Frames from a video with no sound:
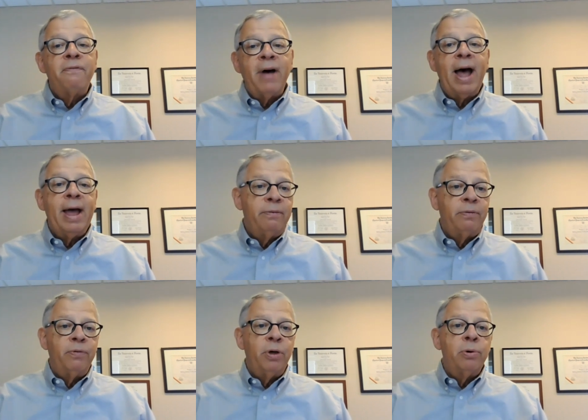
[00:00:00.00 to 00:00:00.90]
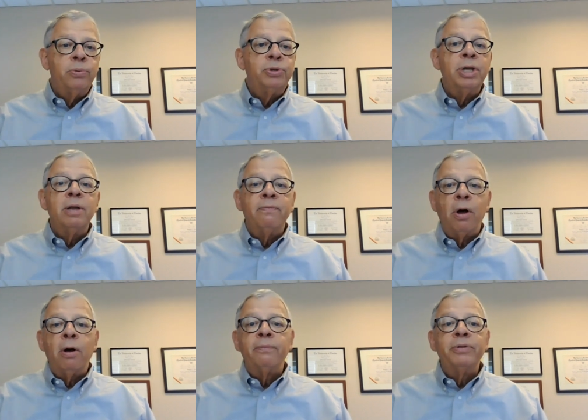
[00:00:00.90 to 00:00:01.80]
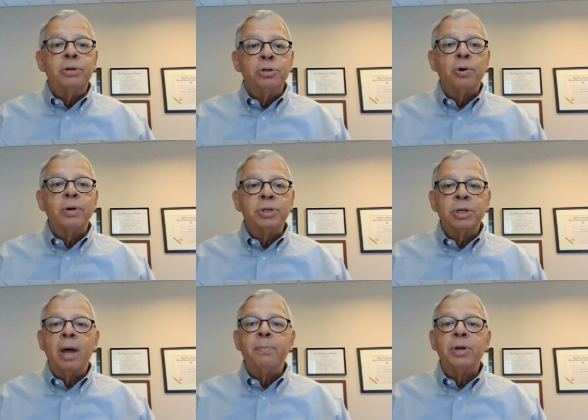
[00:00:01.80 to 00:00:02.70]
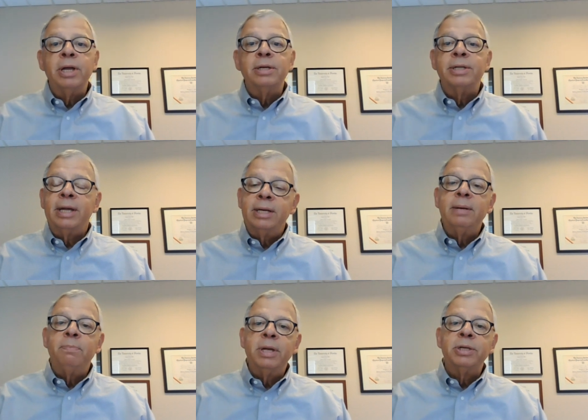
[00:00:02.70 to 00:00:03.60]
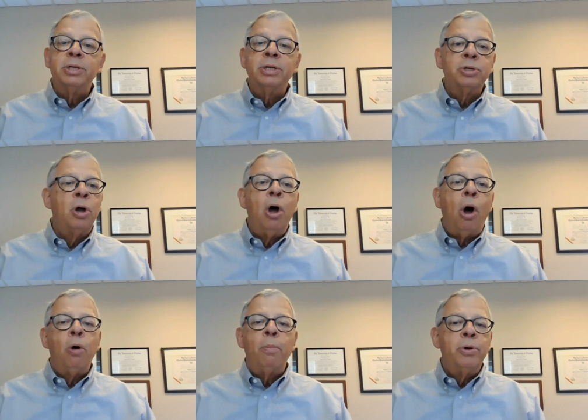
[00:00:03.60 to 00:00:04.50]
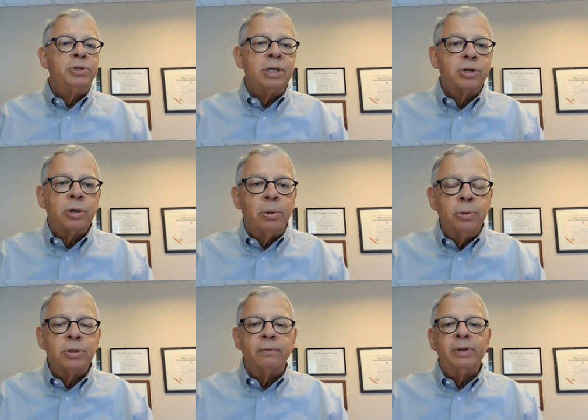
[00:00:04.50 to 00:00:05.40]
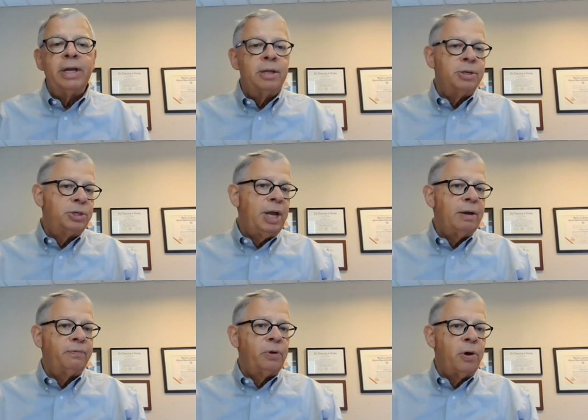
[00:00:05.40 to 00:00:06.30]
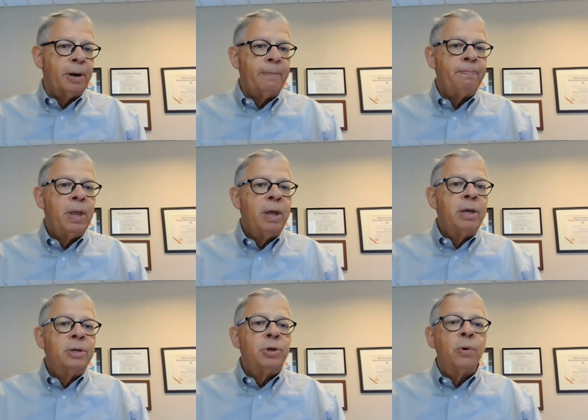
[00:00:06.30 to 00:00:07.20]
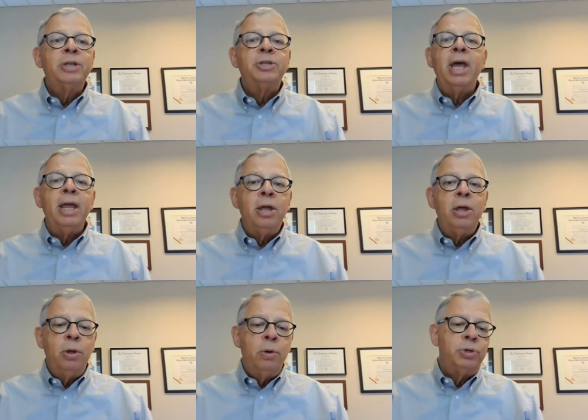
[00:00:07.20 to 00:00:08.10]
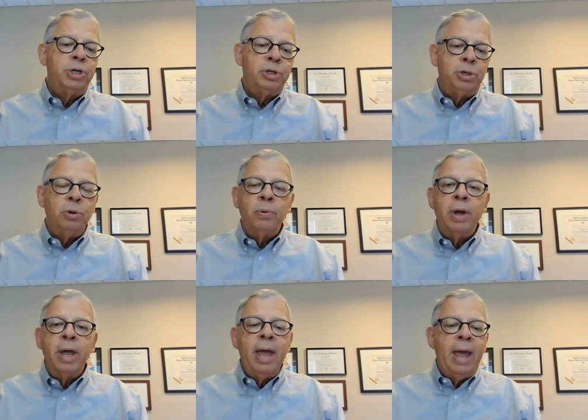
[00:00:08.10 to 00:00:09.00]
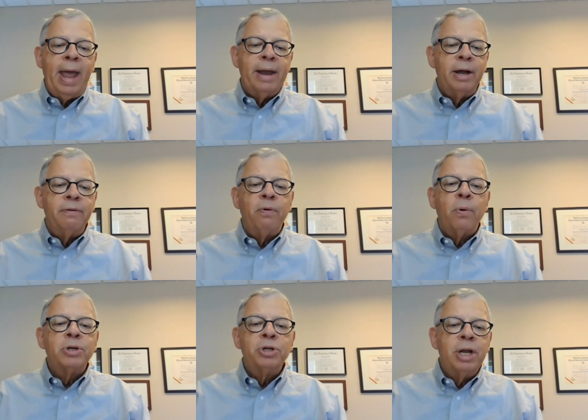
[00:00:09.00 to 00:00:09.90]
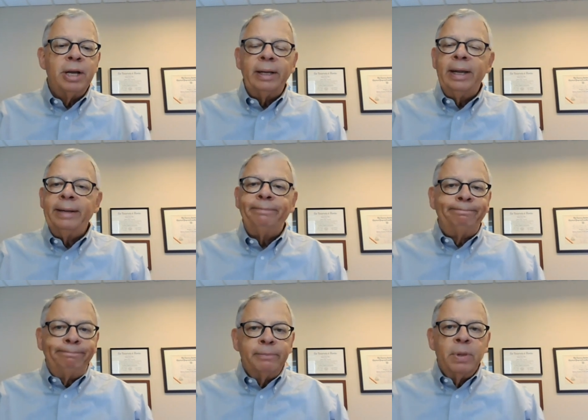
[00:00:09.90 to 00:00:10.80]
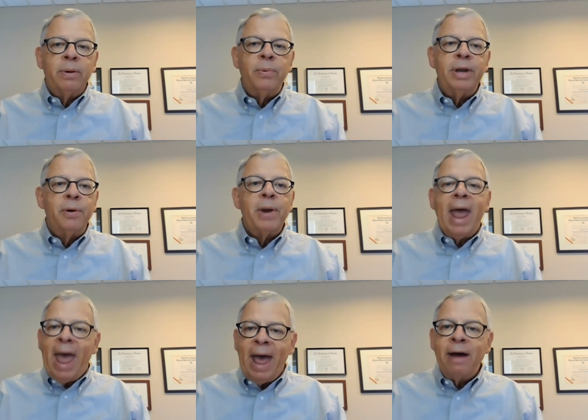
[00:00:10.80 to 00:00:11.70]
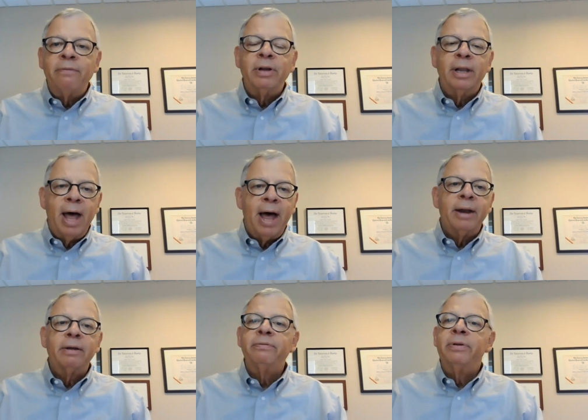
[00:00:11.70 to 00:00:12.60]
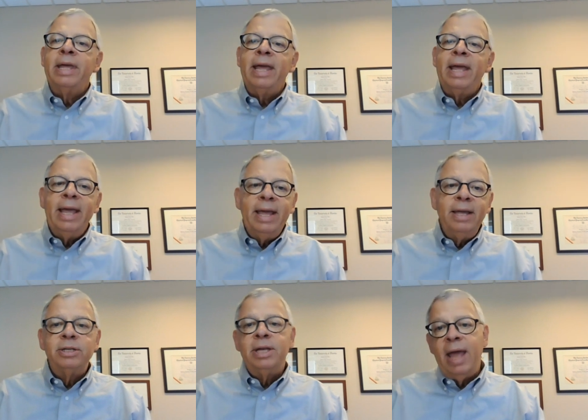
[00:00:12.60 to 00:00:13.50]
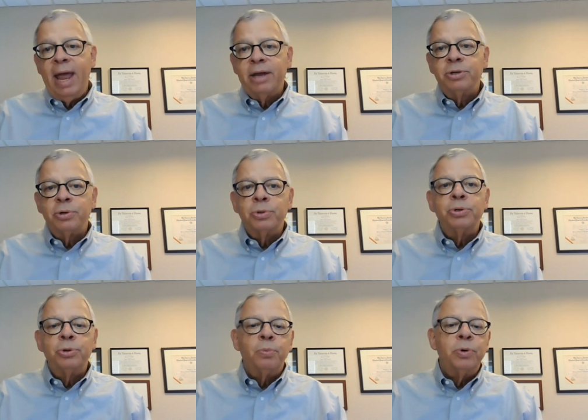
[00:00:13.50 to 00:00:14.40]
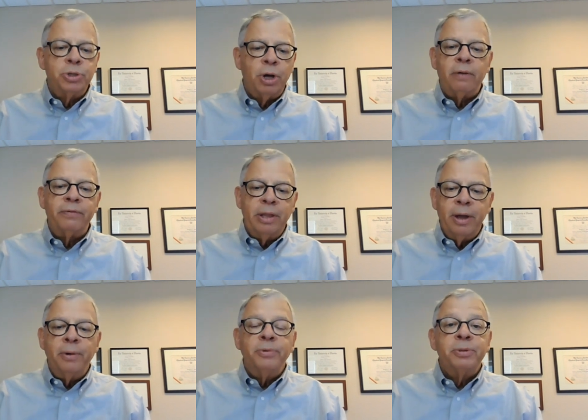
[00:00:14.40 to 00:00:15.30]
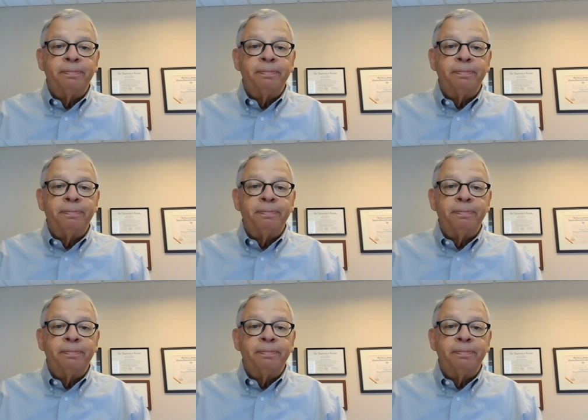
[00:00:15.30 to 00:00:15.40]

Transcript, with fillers: five of those involved insurance companies that did business almost exclusively in the state of Florida. So it's a huge issue. And unfortunately, we don't have a lot of easy answers to resolving those.